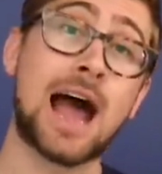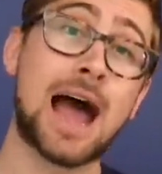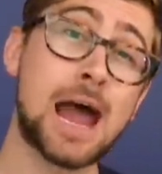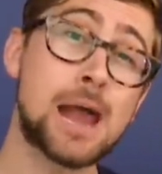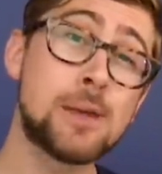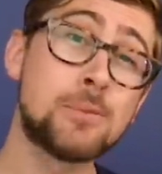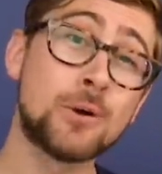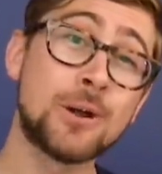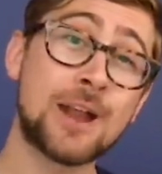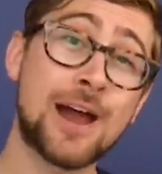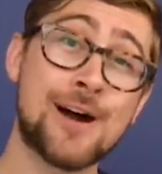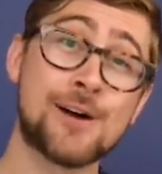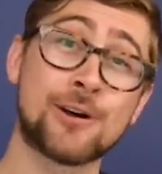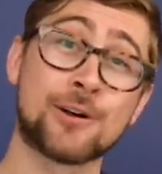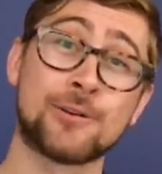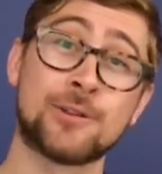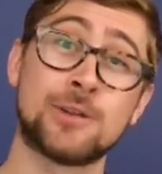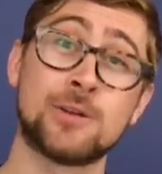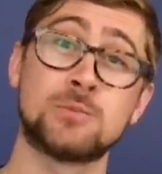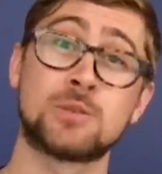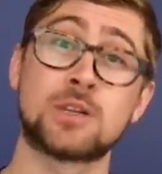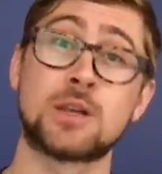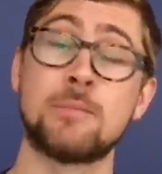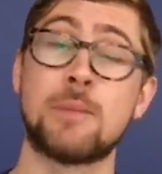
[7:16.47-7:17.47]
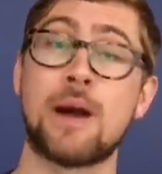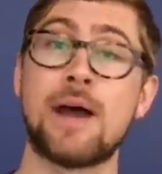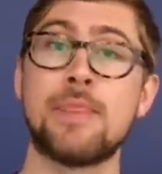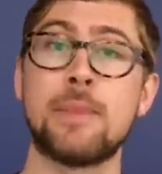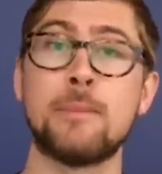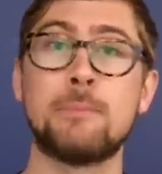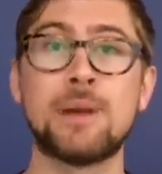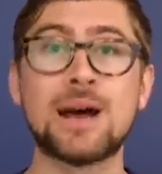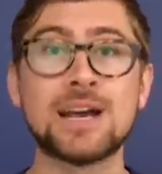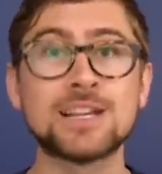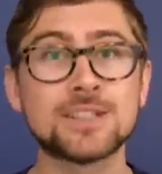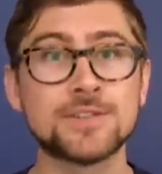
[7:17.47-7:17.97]
hybrid algorithms combine
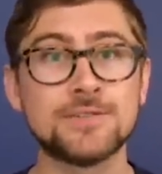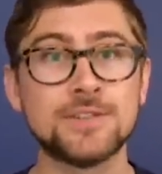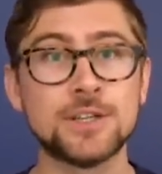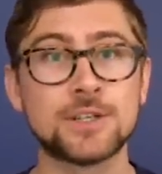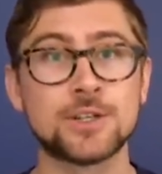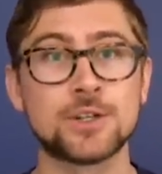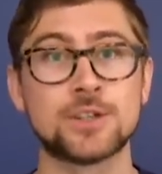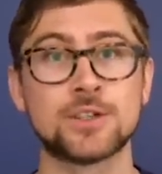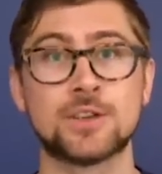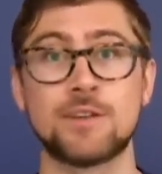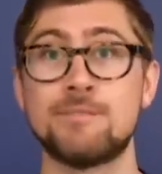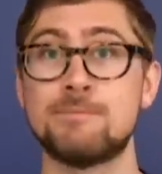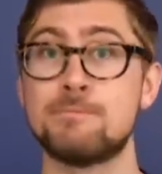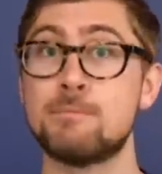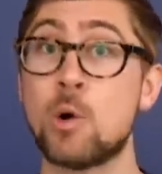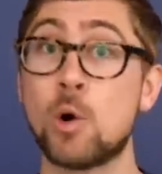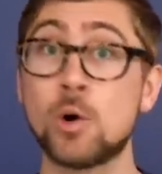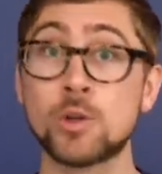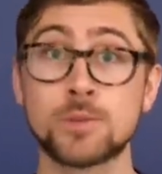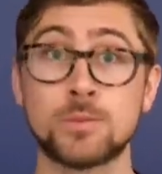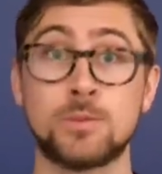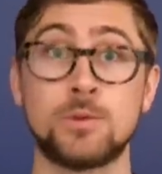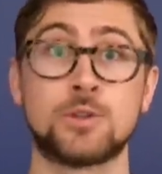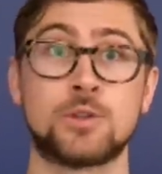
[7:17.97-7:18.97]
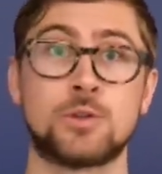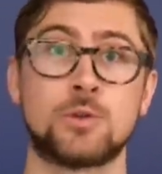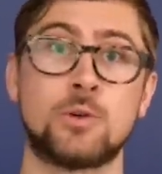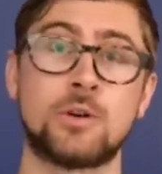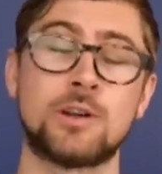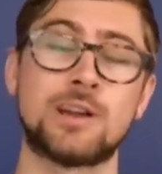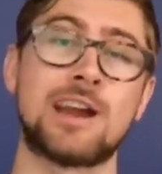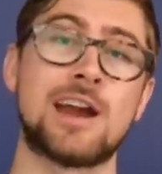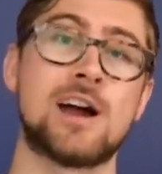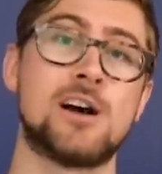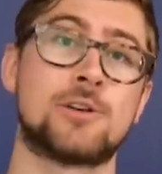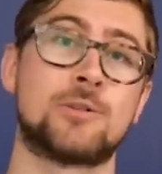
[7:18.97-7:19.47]
the best features of multiple
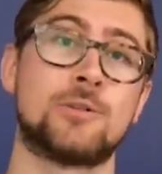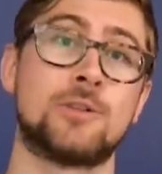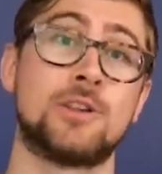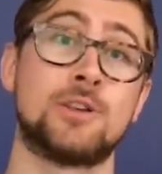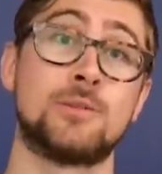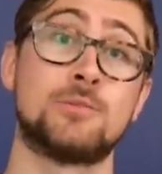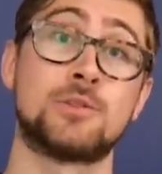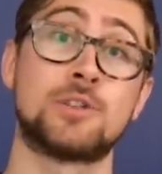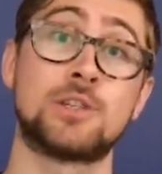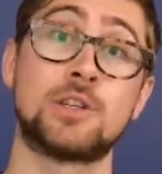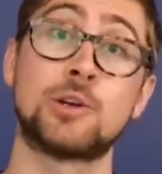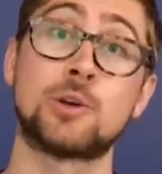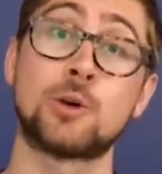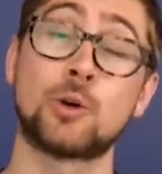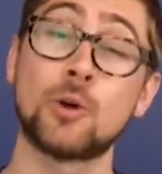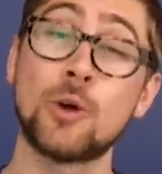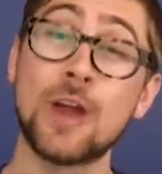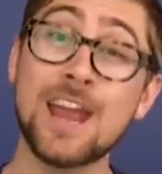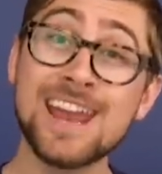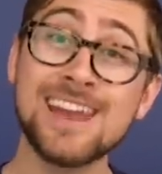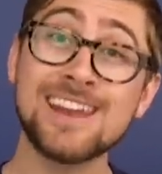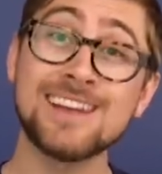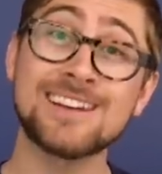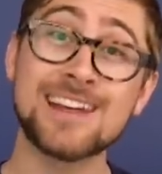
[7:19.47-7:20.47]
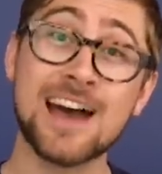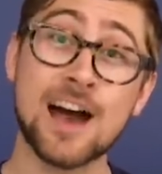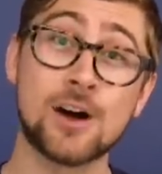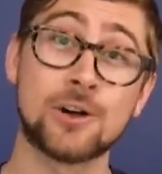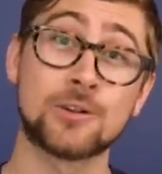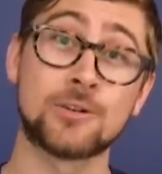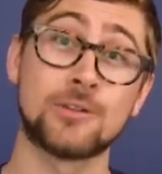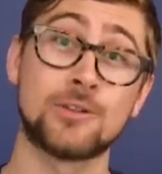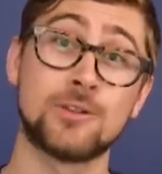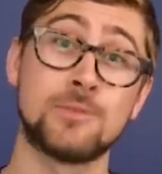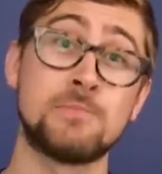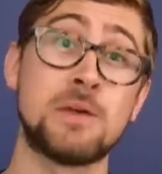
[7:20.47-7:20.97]
sorting algorithms to create an
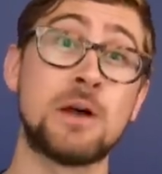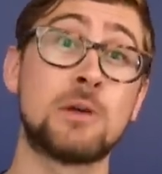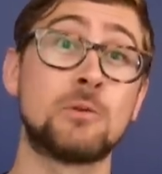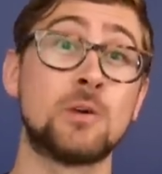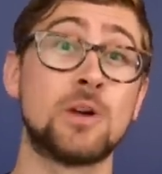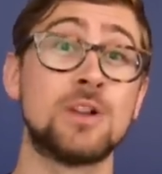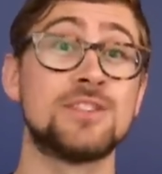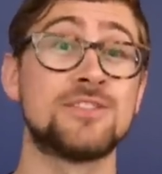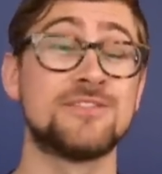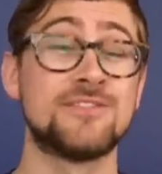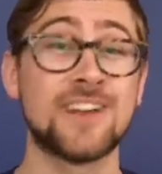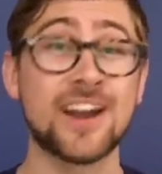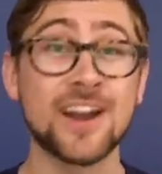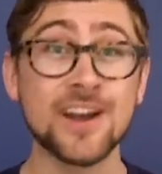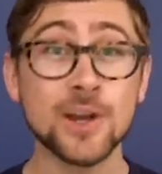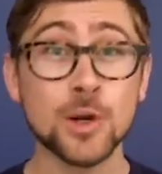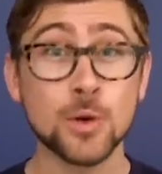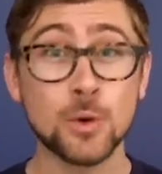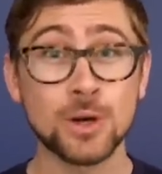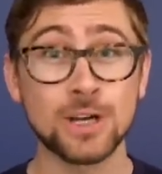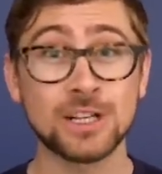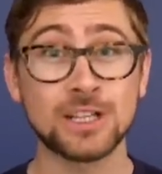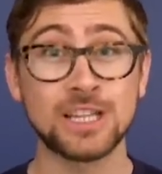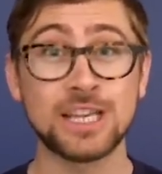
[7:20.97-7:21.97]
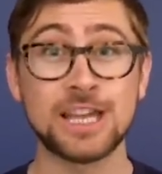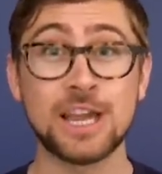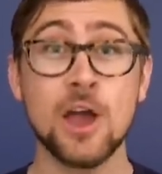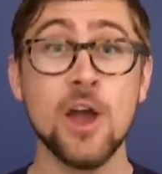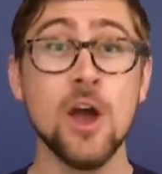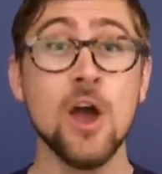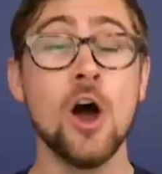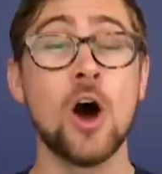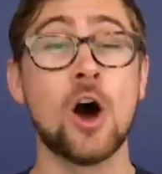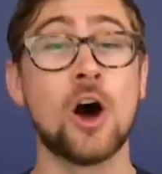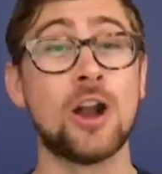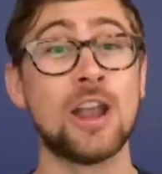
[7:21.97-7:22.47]
algorithm that runs very quickly
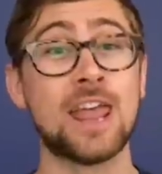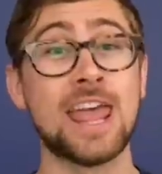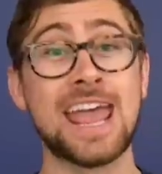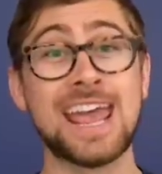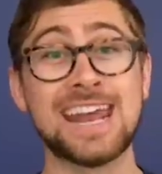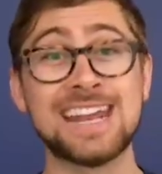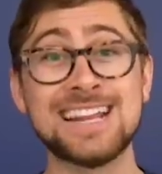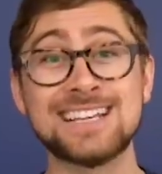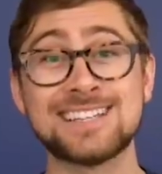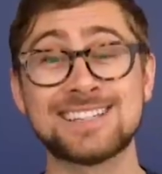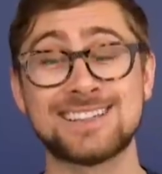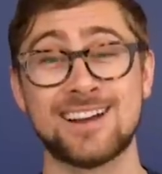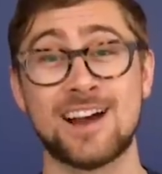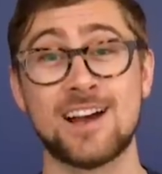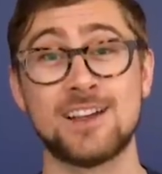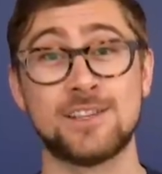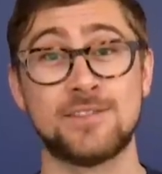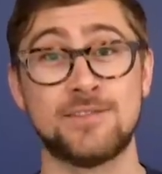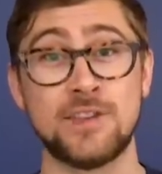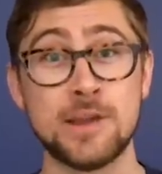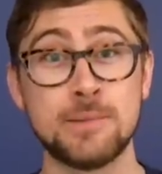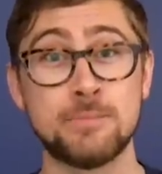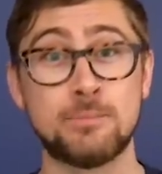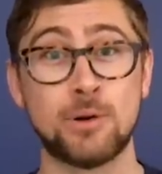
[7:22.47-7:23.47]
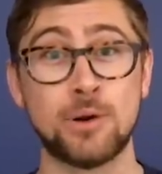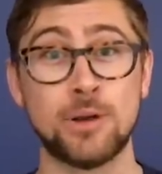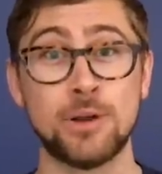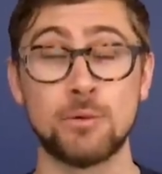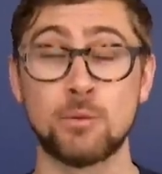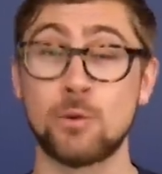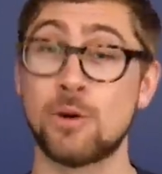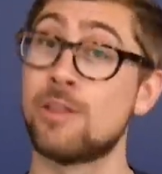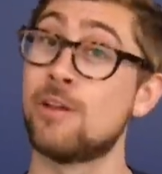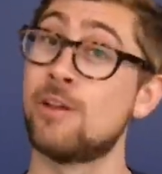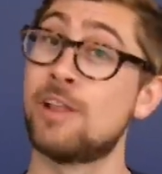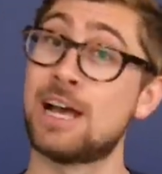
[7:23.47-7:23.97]
on any size of input,
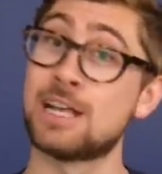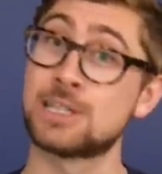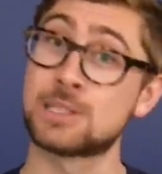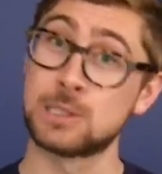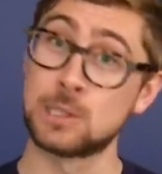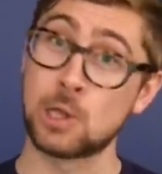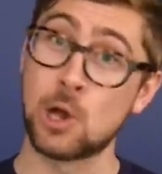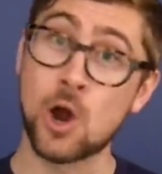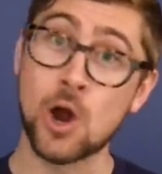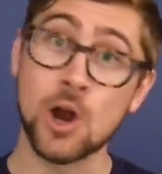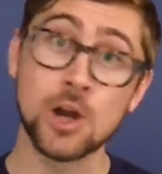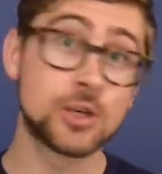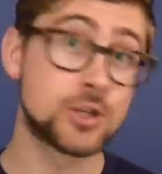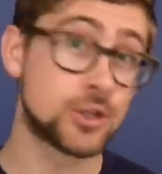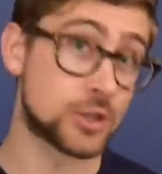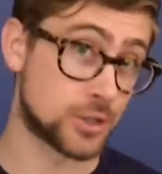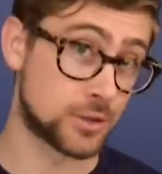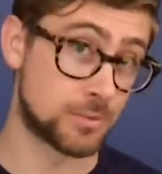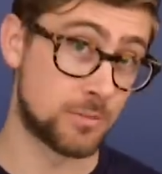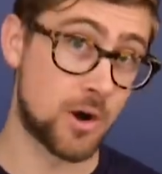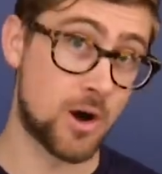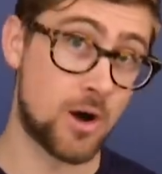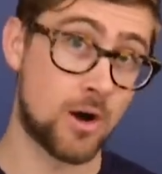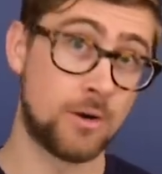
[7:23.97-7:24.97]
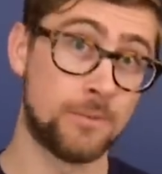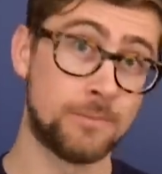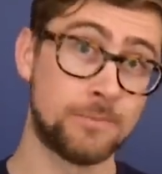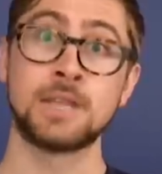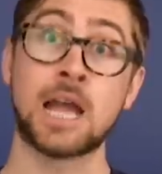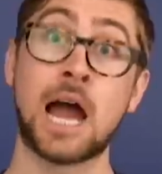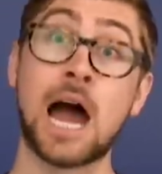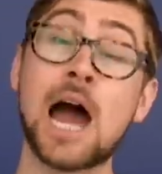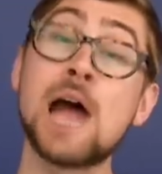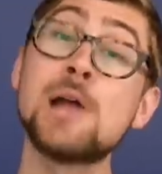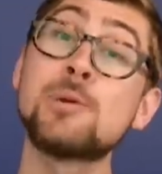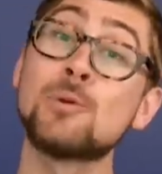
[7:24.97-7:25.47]
whether that's large or small.
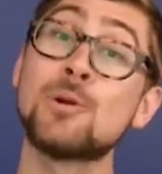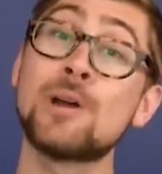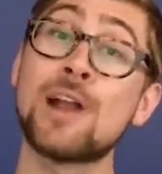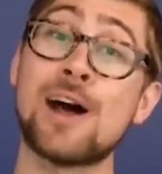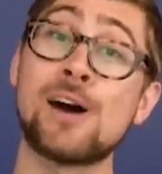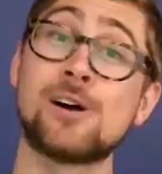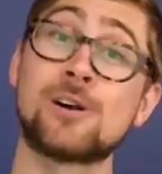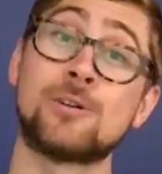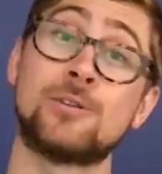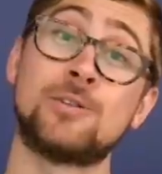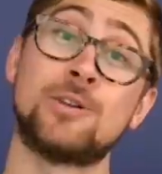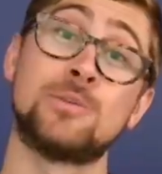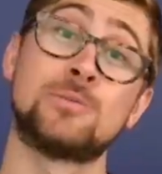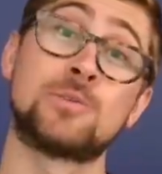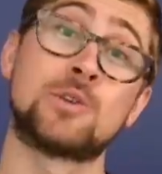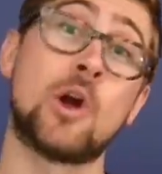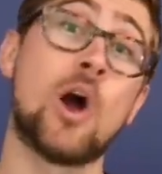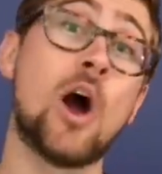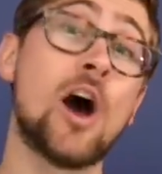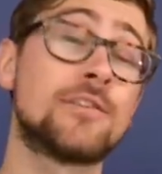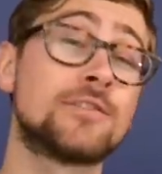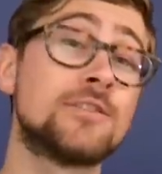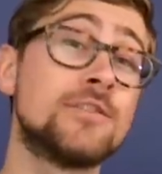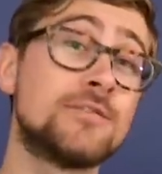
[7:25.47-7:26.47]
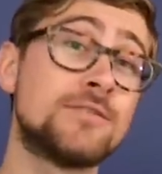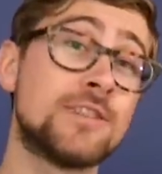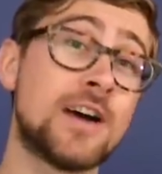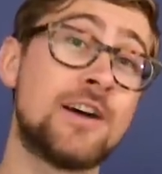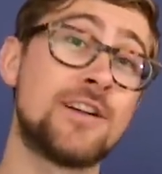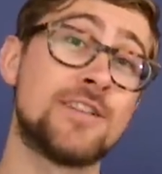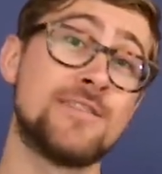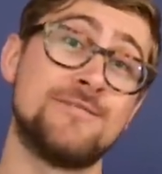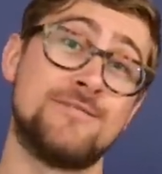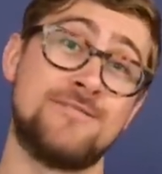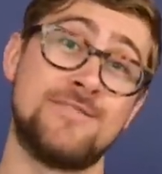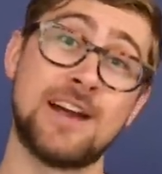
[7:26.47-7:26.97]
Hybrid algorithms are often
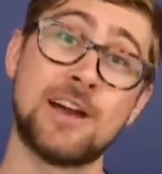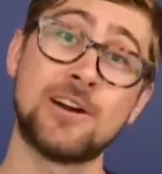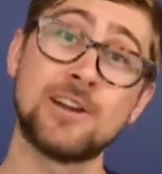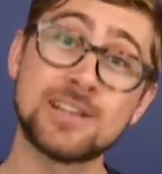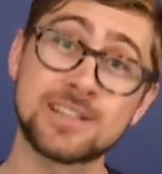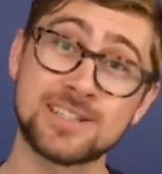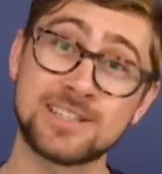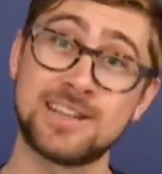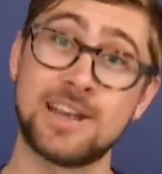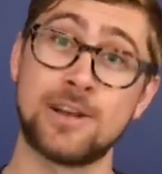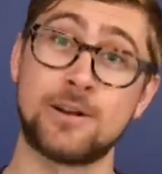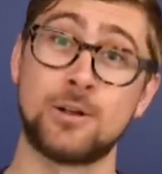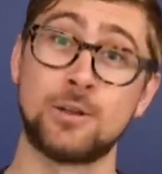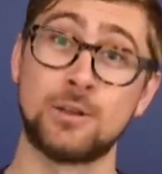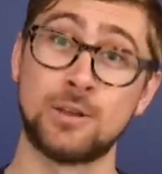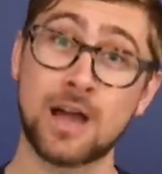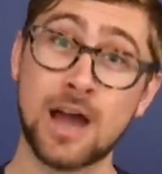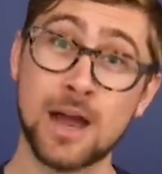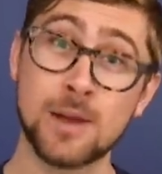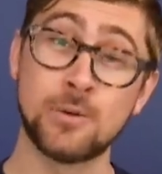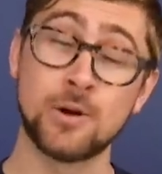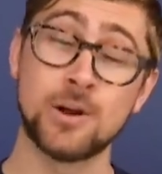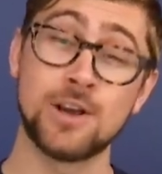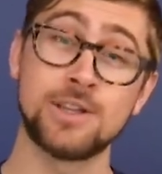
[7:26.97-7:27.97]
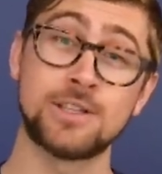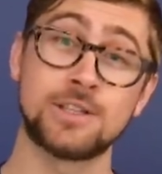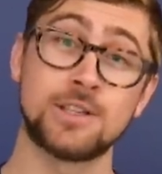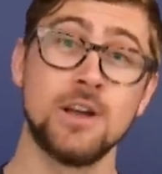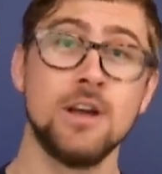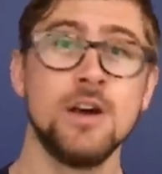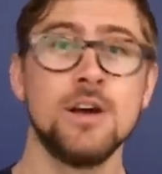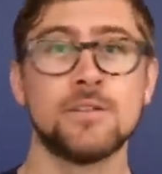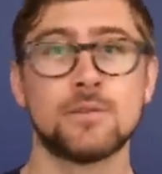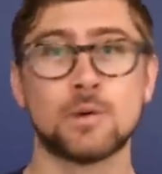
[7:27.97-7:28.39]
found in various standard libraries.